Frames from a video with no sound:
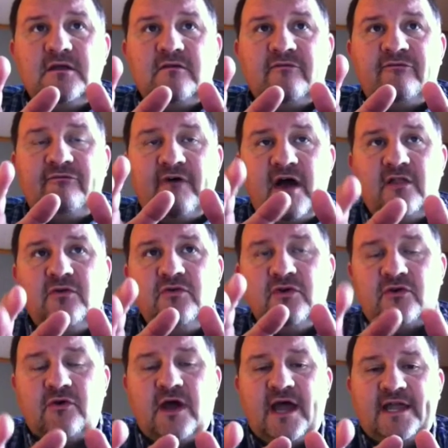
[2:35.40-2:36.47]
follow
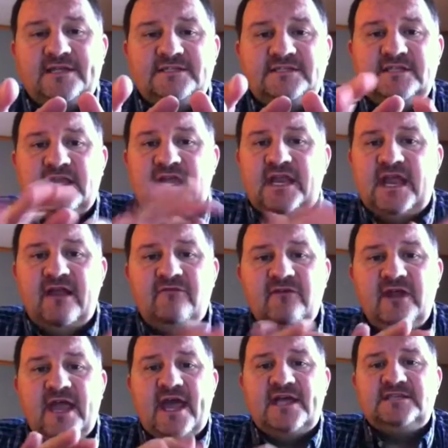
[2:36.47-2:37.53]
Christ at
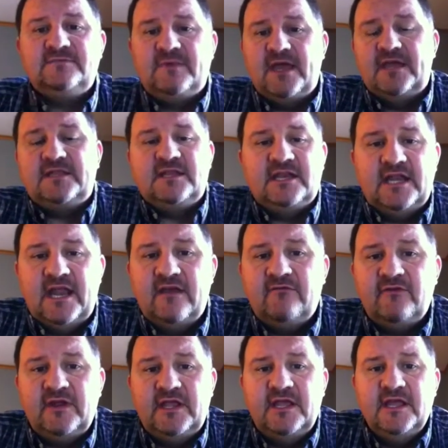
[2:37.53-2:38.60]
every aspect and in
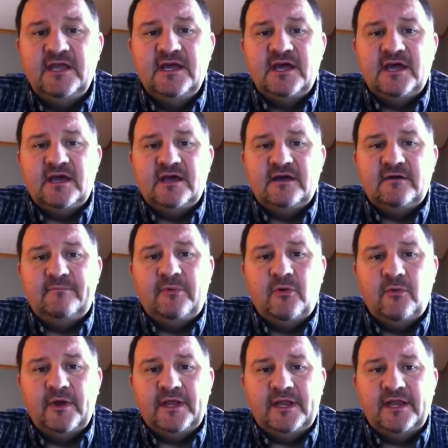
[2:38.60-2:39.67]
every
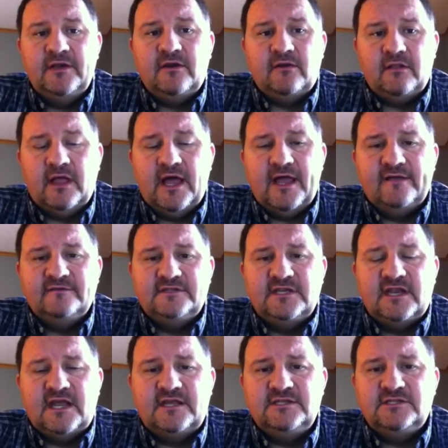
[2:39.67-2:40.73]
point in our lives.
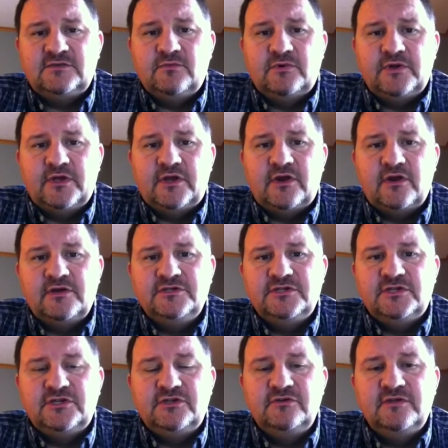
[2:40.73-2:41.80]
And I just want to encourage you
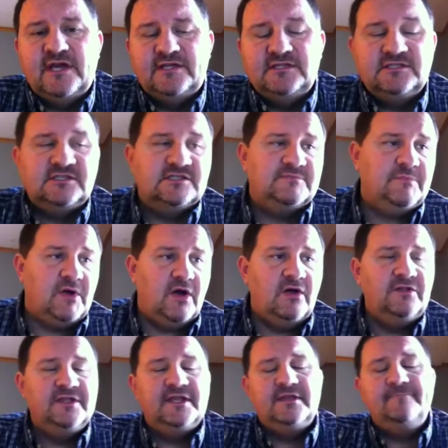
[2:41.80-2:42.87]
to do that, just as
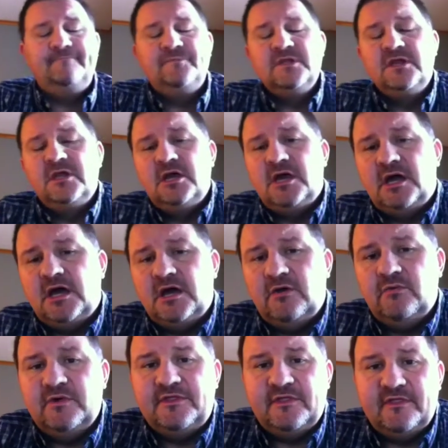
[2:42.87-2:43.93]
Paul did
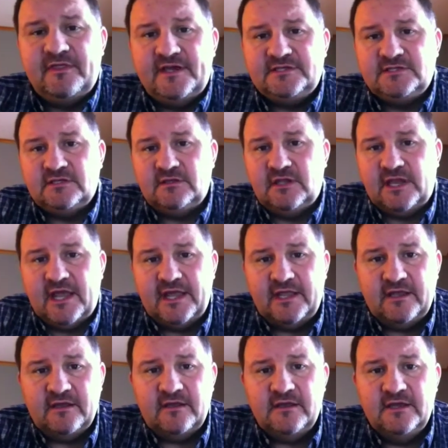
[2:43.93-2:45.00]
with the
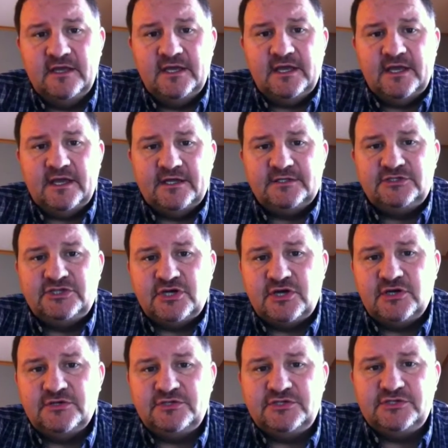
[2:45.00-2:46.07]
Thessalonica
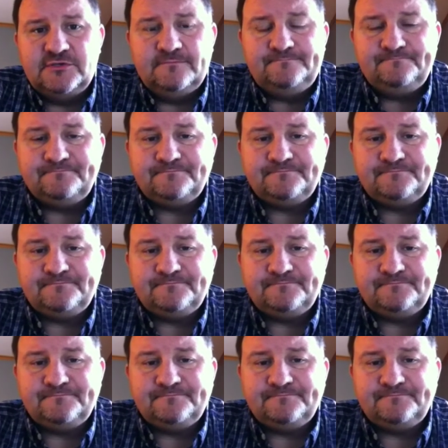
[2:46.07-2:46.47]
church,